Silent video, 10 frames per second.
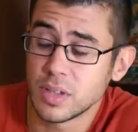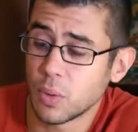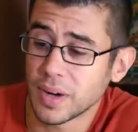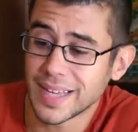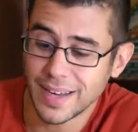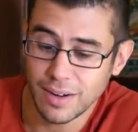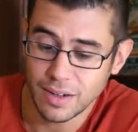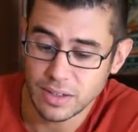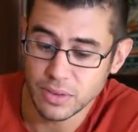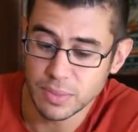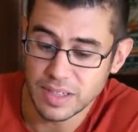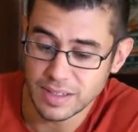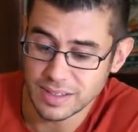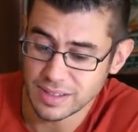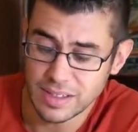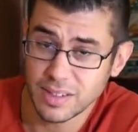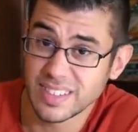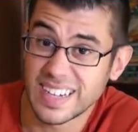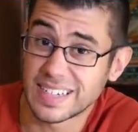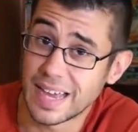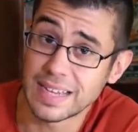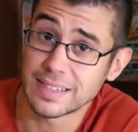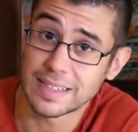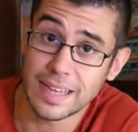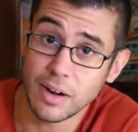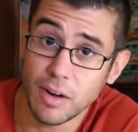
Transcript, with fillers: don't want to get it on you because it'll take days to get it